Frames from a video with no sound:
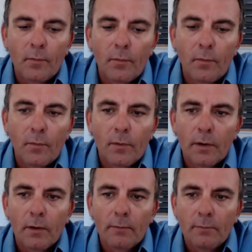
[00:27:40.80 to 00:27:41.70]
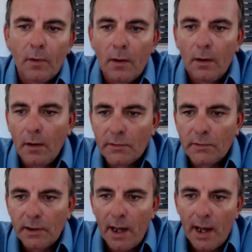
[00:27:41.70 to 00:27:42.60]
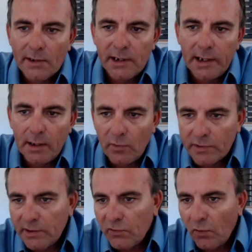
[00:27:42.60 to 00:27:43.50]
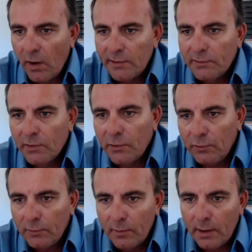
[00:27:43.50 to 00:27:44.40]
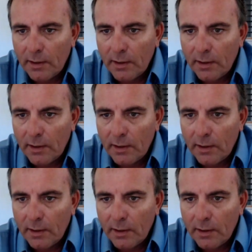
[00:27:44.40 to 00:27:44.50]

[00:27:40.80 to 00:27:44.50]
I was going to ask Ian, what's he trying to do